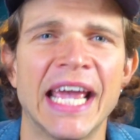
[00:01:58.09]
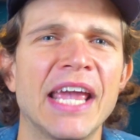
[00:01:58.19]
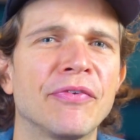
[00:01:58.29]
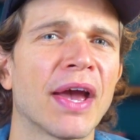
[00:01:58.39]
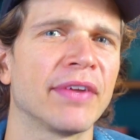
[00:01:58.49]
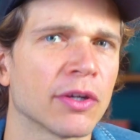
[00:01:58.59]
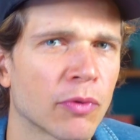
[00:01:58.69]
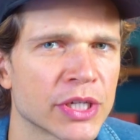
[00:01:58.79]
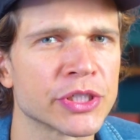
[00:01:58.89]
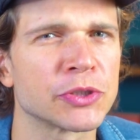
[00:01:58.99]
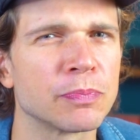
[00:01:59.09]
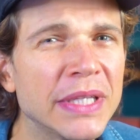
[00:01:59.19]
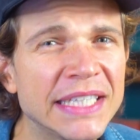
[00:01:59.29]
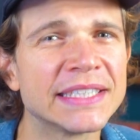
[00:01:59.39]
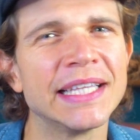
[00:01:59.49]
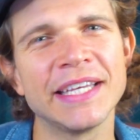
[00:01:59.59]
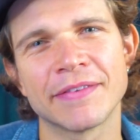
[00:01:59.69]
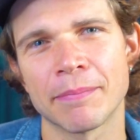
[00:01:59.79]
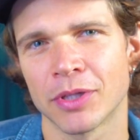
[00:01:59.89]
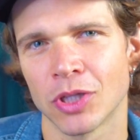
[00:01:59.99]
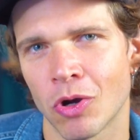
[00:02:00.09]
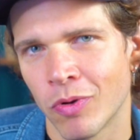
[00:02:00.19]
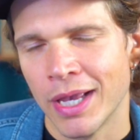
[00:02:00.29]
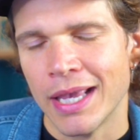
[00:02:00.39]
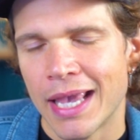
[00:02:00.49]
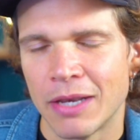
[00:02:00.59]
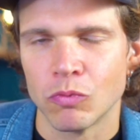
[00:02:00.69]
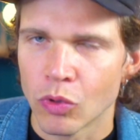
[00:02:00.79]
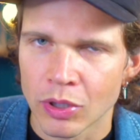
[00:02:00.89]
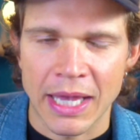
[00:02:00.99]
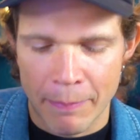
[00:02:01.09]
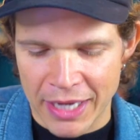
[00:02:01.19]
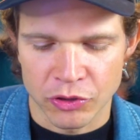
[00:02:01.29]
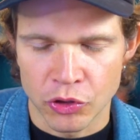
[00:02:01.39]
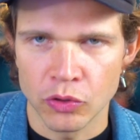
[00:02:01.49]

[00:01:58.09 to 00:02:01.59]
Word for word: If you have any questions, please leave them below and we'll get back to